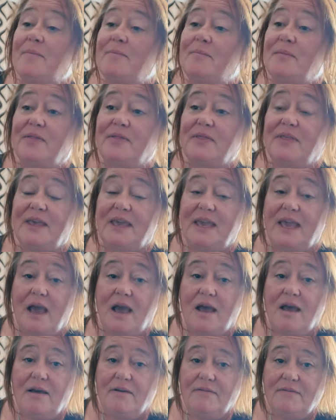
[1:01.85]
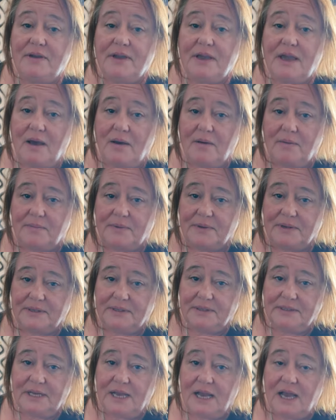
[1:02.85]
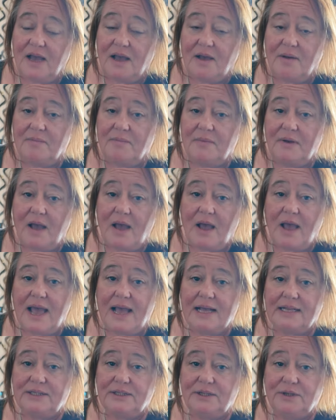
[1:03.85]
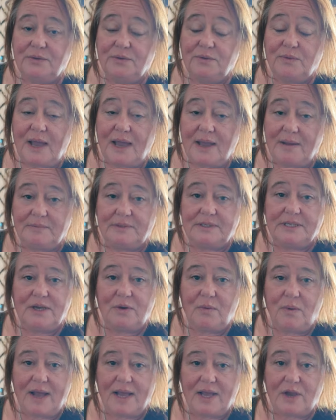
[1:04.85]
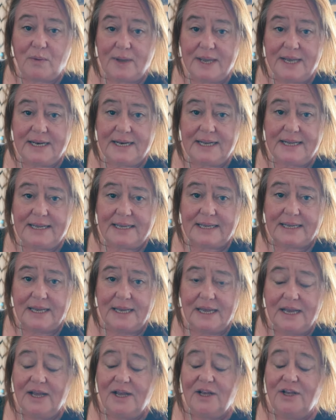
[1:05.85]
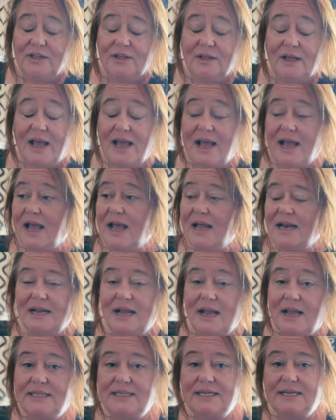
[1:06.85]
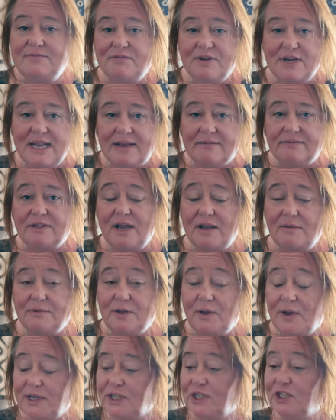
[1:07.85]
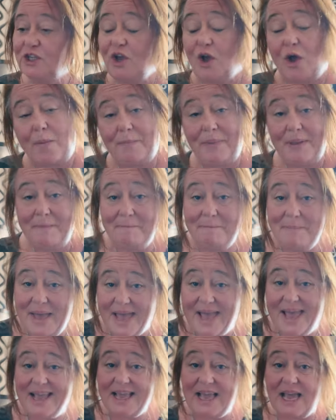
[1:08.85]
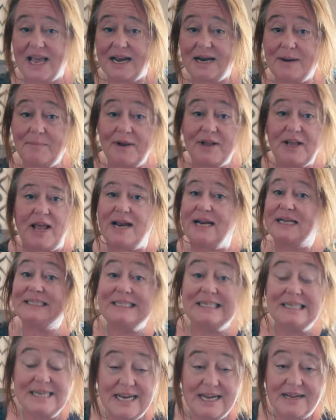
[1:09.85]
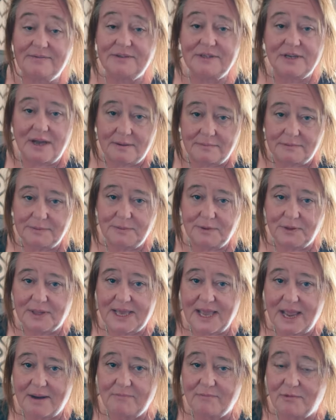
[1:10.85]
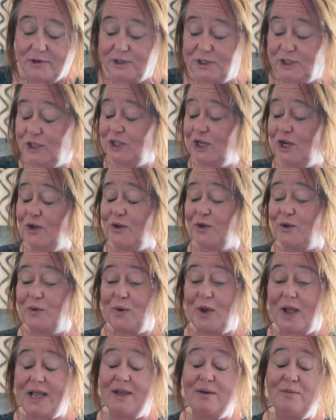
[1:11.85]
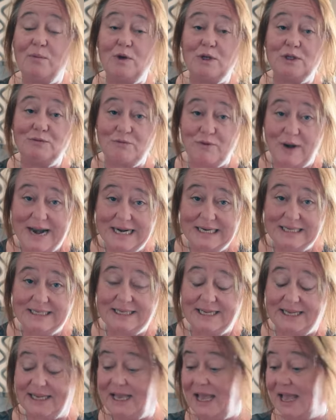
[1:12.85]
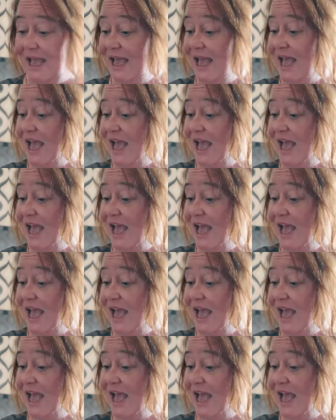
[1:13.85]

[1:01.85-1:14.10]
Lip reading: But the other cupboard, I had to empty quite quickly and I didn't really have time. So I just got a bin bag and a bucket, and I didn't have time to put the camera on to show you. It was frantic.